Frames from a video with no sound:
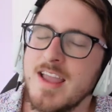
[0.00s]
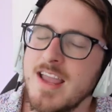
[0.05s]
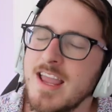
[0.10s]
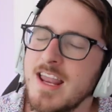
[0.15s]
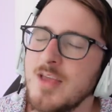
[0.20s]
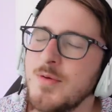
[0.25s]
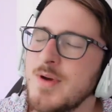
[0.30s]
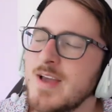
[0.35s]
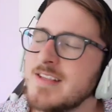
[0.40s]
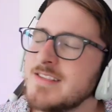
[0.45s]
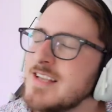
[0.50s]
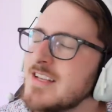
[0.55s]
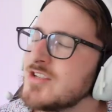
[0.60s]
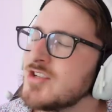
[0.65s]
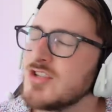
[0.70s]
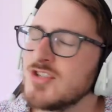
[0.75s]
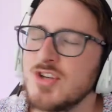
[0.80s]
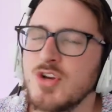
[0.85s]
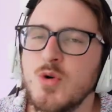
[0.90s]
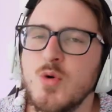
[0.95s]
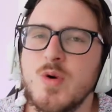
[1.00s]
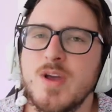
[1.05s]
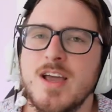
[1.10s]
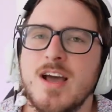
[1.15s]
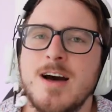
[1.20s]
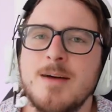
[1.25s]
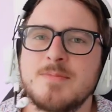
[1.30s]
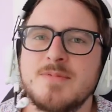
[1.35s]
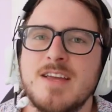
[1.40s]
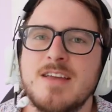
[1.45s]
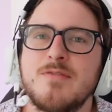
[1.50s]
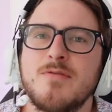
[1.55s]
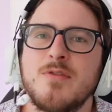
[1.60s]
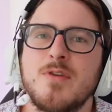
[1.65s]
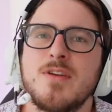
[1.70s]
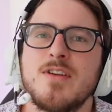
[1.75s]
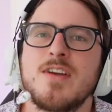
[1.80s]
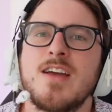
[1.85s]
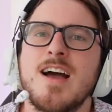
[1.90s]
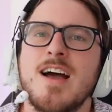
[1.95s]
Anyways, that's just a quick update for
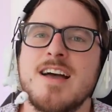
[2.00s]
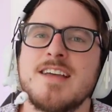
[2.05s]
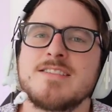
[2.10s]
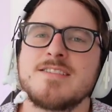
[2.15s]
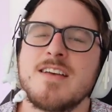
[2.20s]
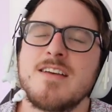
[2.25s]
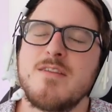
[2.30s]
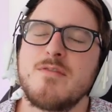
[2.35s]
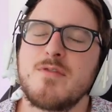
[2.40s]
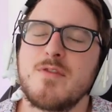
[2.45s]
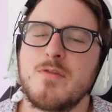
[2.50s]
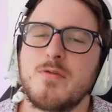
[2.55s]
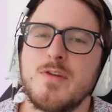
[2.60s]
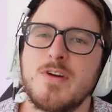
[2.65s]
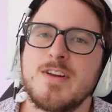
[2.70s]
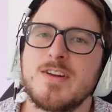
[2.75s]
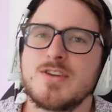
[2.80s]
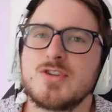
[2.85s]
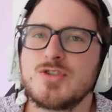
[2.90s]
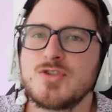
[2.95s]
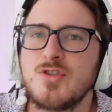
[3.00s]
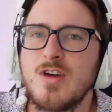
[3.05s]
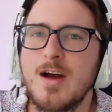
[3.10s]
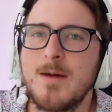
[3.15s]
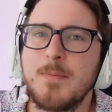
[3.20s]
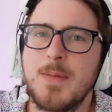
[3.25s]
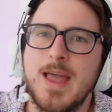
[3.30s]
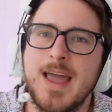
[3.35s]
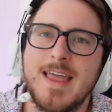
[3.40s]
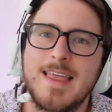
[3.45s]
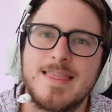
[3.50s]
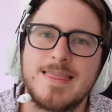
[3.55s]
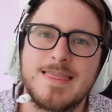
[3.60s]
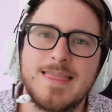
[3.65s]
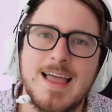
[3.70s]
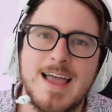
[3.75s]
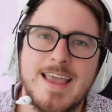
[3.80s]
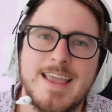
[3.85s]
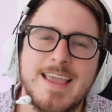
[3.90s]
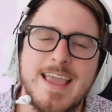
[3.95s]
you guys. Feel free to drop a
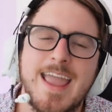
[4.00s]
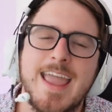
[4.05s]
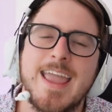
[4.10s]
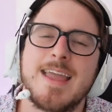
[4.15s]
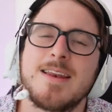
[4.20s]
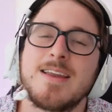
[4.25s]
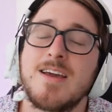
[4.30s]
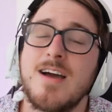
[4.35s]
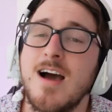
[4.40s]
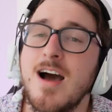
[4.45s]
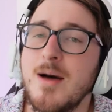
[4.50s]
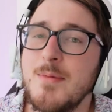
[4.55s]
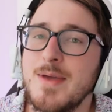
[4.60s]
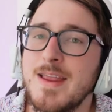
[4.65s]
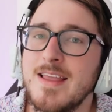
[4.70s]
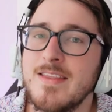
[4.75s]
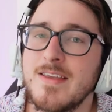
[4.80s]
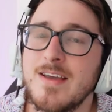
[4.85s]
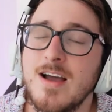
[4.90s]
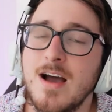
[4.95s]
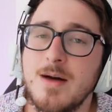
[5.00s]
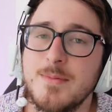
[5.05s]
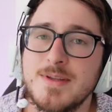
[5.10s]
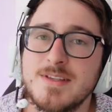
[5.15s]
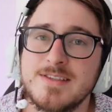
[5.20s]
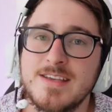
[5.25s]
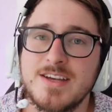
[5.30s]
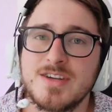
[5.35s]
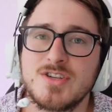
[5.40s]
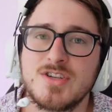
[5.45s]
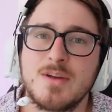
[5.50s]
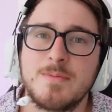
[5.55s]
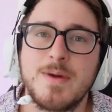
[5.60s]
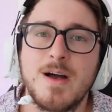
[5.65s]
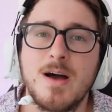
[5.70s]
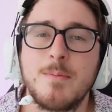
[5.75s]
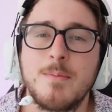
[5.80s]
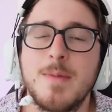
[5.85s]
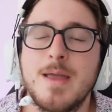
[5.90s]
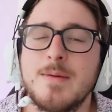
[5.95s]
like and comment in the comment section
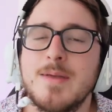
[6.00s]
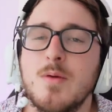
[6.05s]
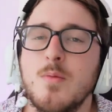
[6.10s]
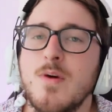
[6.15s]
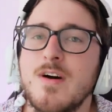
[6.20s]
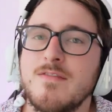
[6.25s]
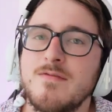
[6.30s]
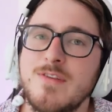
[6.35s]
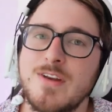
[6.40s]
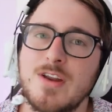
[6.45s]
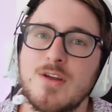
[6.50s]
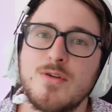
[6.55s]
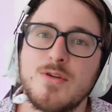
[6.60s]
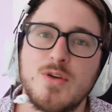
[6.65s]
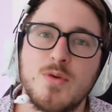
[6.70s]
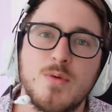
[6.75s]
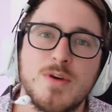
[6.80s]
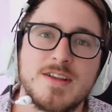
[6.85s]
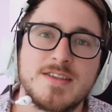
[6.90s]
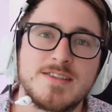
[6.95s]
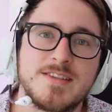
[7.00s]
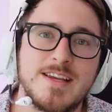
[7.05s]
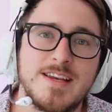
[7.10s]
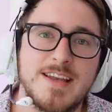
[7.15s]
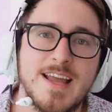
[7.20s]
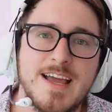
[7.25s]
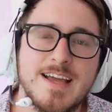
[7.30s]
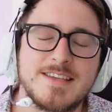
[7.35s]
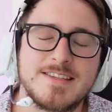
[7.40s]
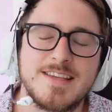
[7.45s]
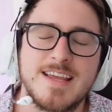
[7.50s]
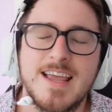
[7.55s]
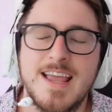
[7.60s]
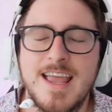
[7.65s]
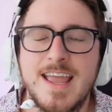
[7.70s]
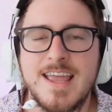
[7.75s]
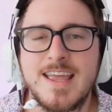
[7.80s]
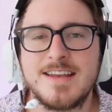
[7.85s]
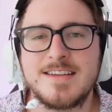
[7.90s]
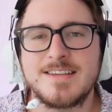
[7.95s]
about maybe what video you want to see next,
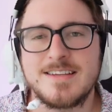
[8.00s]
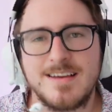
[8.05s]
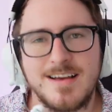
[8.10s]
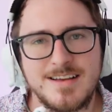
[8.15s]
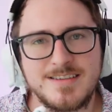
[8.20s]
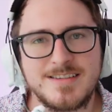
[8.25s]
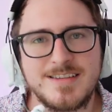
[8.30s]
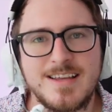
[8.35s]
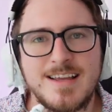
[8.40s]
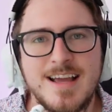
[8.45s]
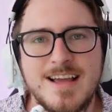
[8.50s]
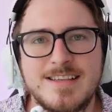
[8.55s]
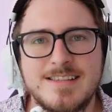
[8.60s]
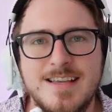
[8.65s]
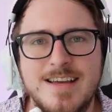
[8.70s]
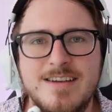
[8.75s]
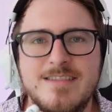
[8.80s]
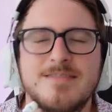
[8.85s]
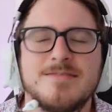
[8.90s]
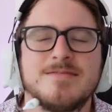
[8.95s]
and I'll see you guys later.